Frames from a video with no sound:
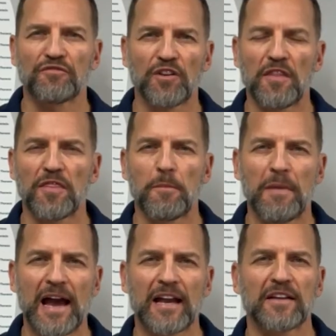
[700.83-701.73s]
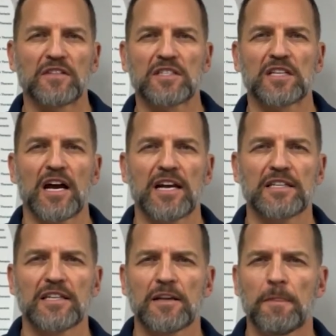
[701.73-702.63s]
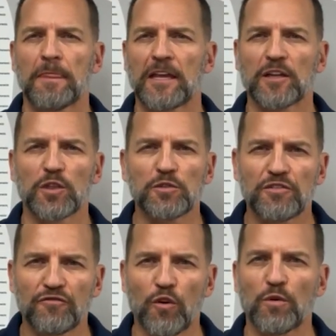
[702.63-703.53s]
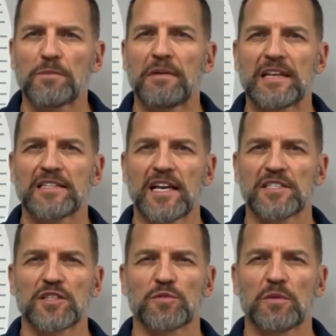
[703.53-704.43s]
front, the back, and the side. Include the forward bend test as